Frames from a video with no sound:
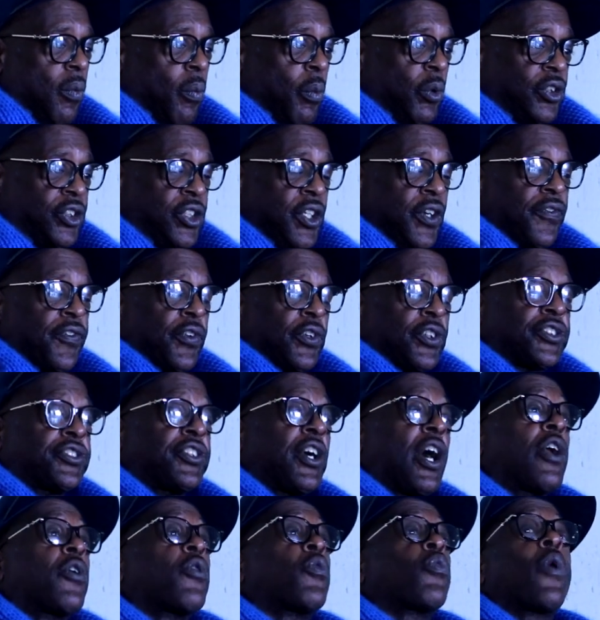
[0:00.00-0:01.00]
when she first
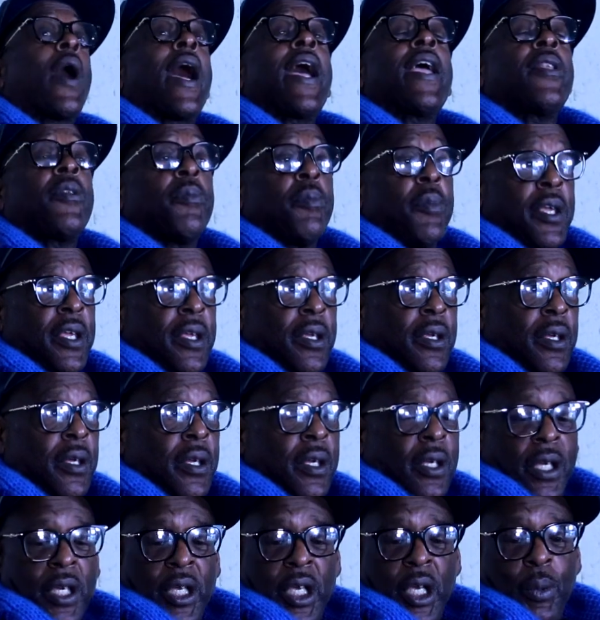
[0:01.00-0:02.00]
started writing me,
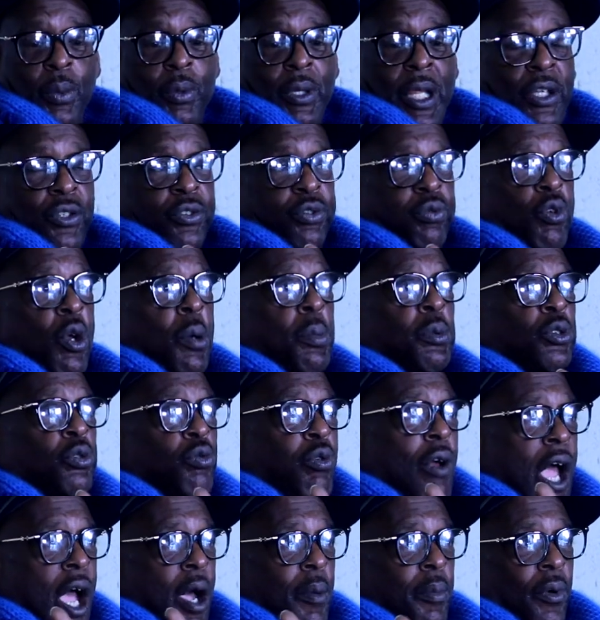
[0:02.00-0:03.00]
it was a scribble
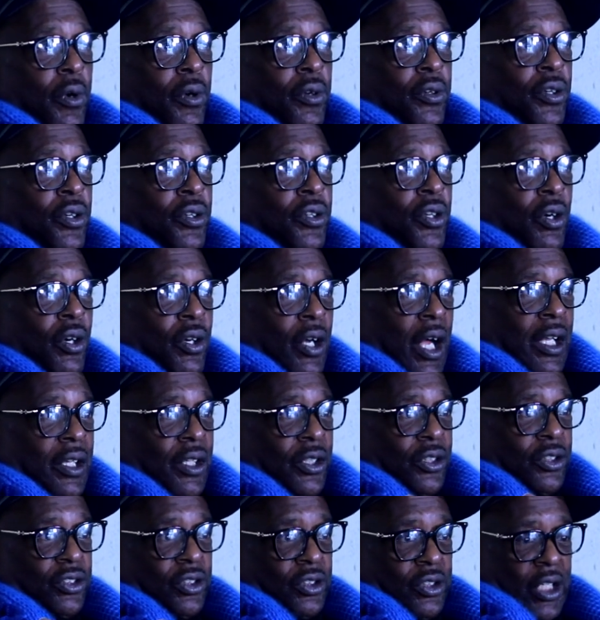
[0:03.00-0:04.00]
scrabble. You know how
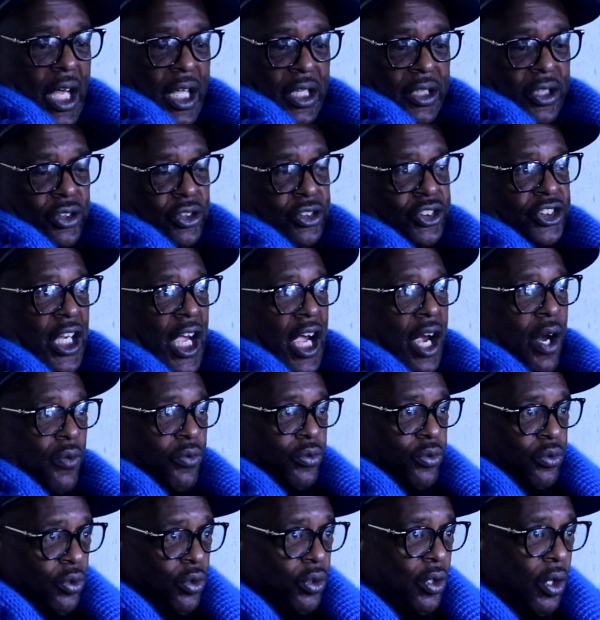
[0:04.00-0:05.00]
the how the
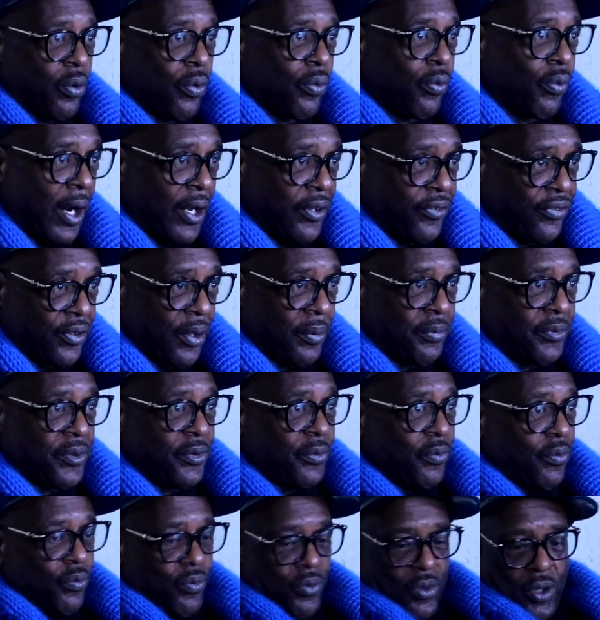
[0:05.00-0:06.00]
child you know write
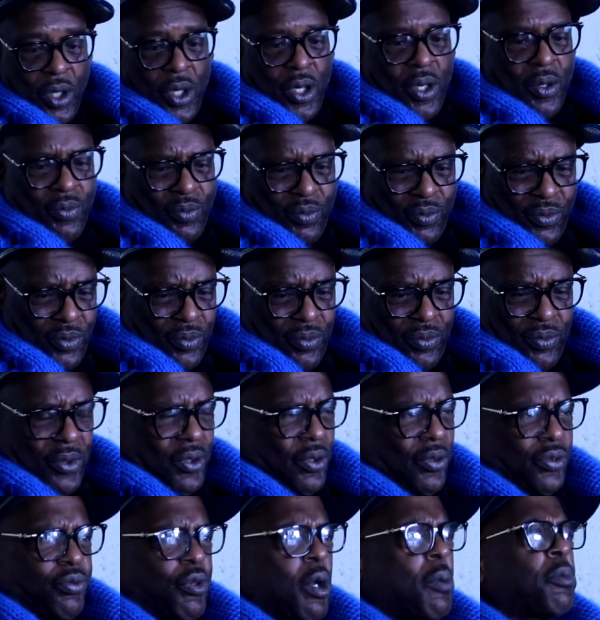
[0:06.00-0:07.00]
something,
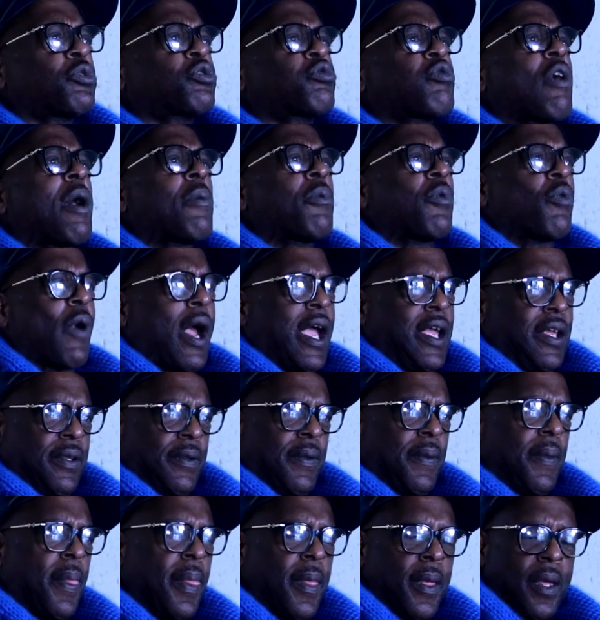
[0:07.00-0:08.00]
you know, scribble scrabble
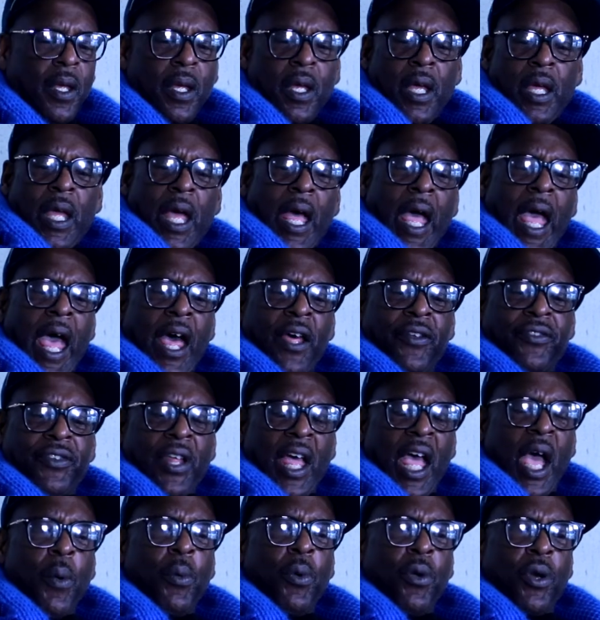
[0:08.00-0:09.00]
writing. As
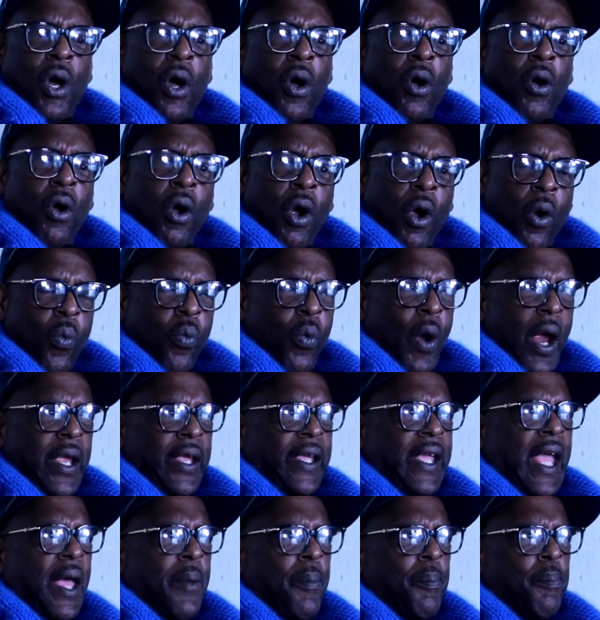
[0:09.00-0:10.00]
time went on, her
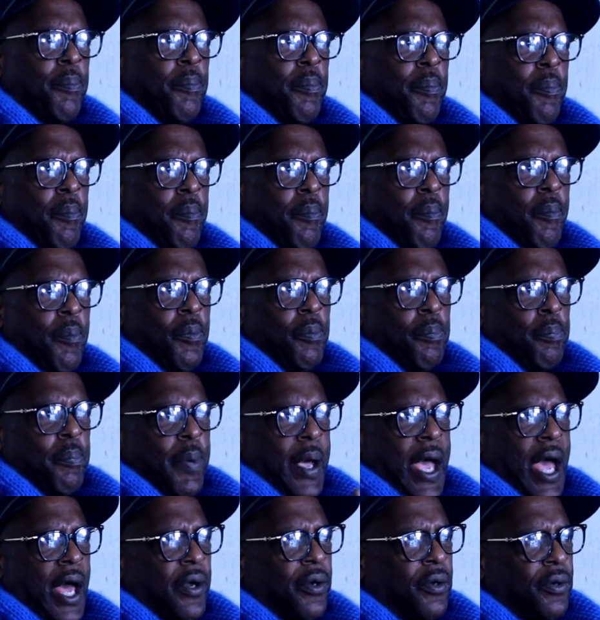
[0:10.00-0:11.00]
writing got
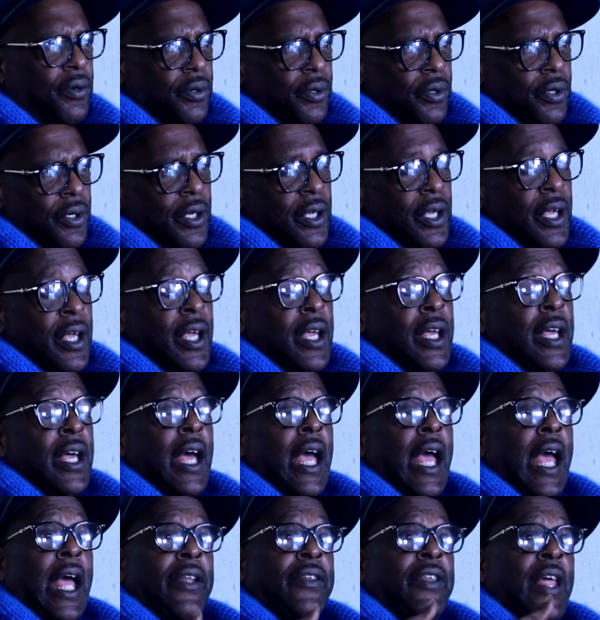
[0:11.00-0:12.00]
better,
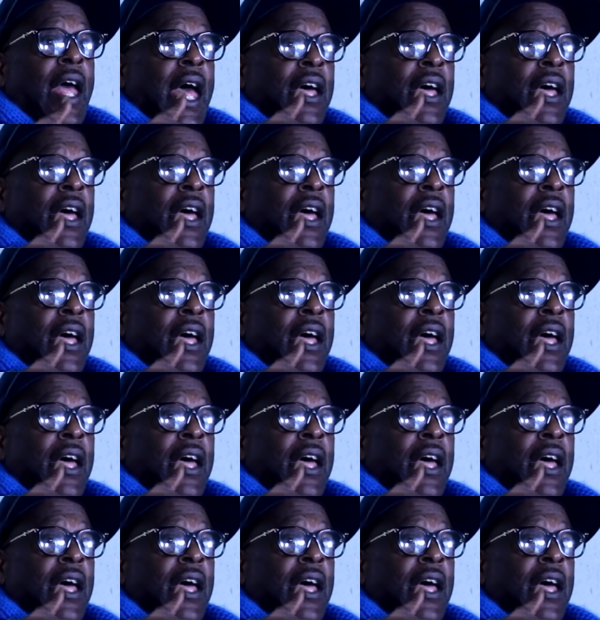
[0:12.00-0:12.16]
and